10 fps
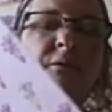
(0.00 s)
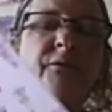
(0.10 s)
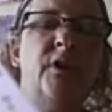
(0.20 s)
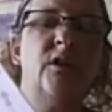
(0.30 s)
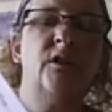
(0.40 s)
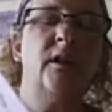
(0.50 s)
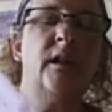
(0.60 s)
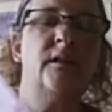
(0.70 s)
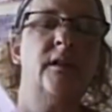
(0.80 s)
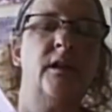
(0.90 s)
haven't finished it.
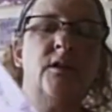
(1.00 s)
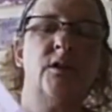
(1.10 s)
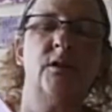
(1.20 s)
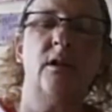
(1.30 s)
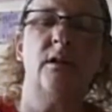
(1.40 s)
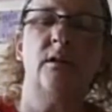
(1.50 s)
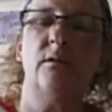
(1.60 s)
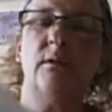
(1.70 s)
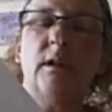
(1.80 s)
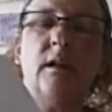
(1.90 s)
Like I say, I just started
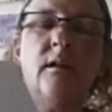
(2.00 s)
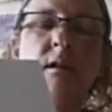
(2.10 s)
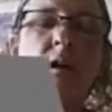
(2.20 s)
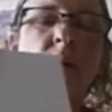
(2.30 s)
doing it.